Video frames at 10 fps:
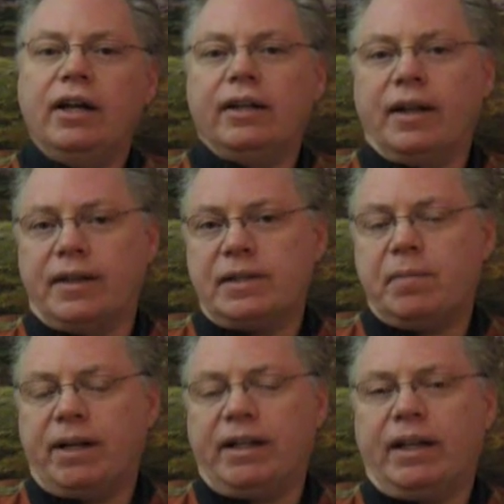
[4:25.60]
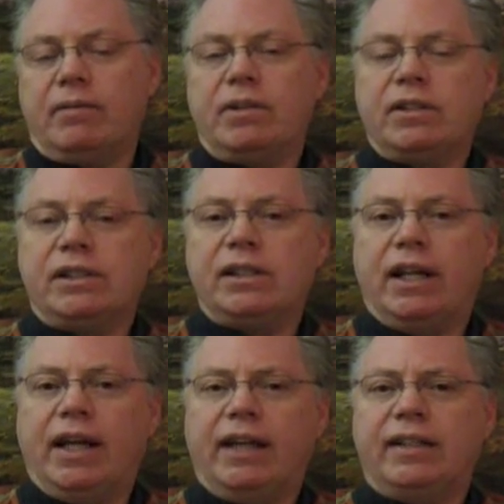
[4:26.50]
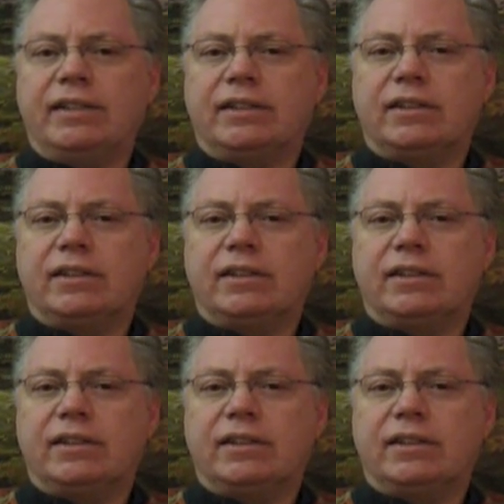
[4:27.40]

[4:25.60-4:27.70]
Now this putty that I'm using today is